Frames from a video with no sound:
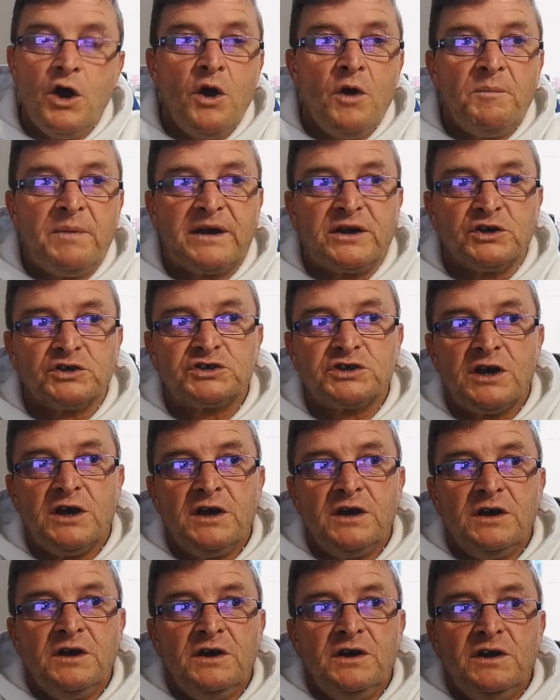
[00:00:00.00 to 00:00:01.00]
because
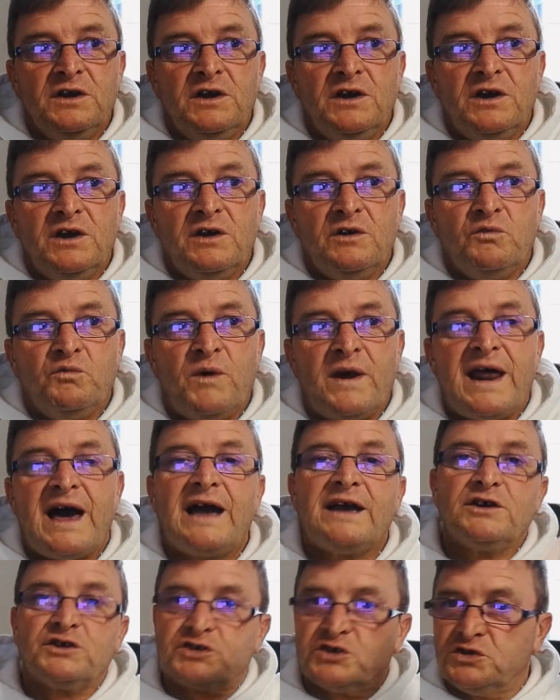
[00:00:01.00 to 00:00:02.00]
when I
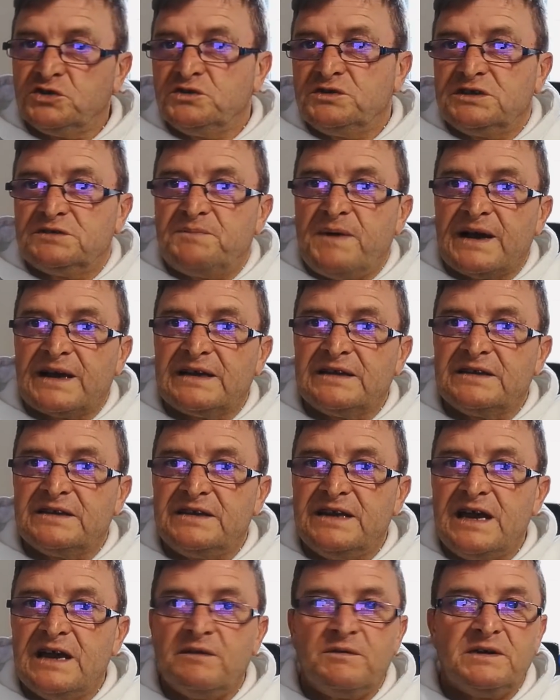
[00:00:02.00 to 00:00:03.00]
used to do this back in the
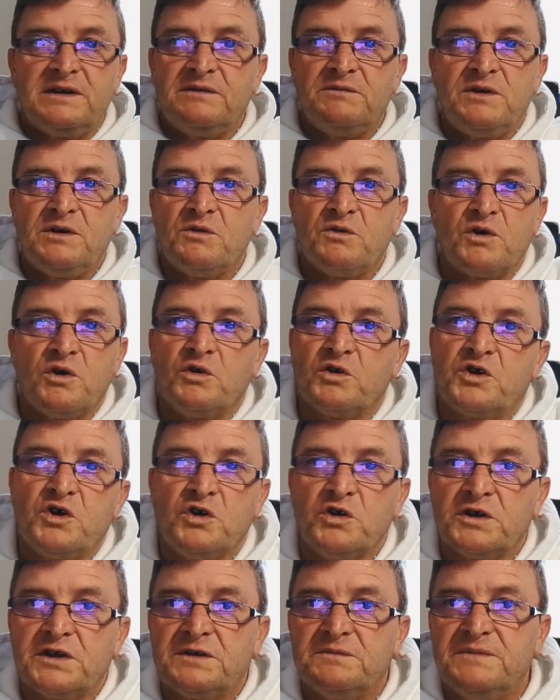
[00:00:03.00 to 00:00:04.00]
day, we were all
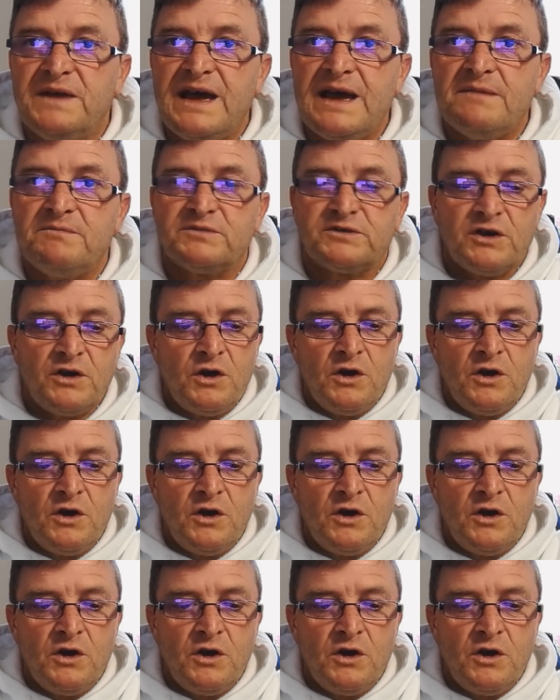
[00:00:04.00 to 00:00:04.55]
calling them names,